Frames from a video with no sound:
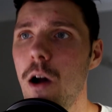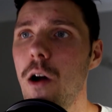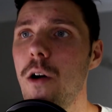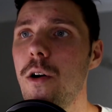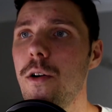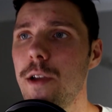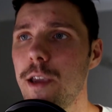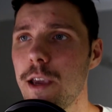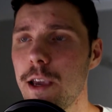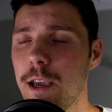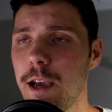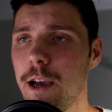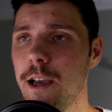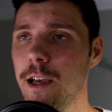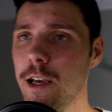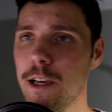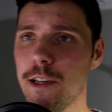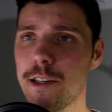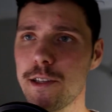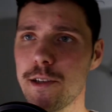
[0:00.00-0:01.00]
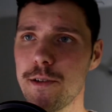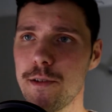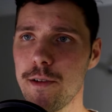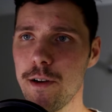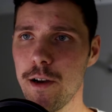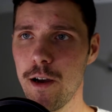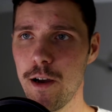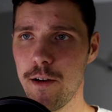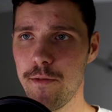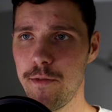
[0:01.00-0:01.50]
Okay, yeah. So
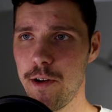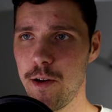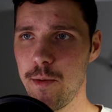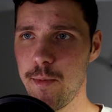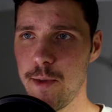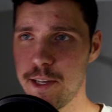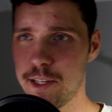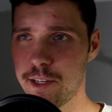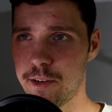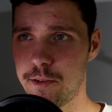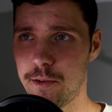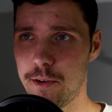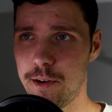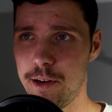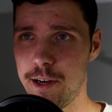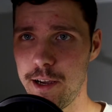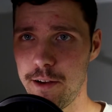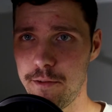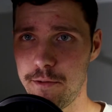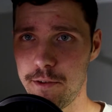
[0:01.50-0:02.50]
a very basic rundown